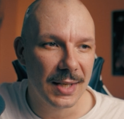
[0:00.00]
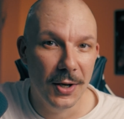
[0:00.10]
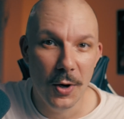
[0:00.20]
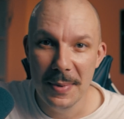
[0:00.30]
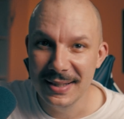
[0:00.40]

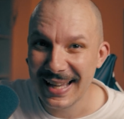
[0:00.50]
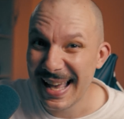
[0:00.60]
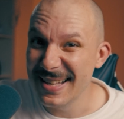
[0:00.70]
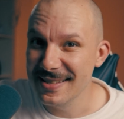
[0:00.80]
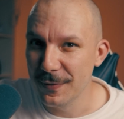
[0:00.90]
comment
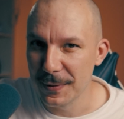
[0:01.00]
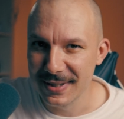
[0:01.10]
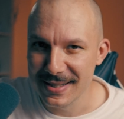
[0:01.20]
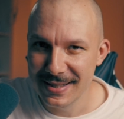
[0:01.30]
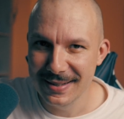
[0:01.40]
S for
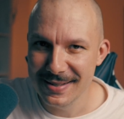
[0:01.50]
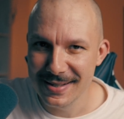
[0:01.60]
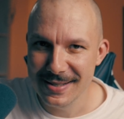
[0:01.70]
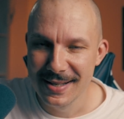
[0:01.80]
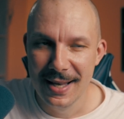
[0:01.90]
the
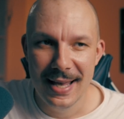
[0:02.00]
synthesis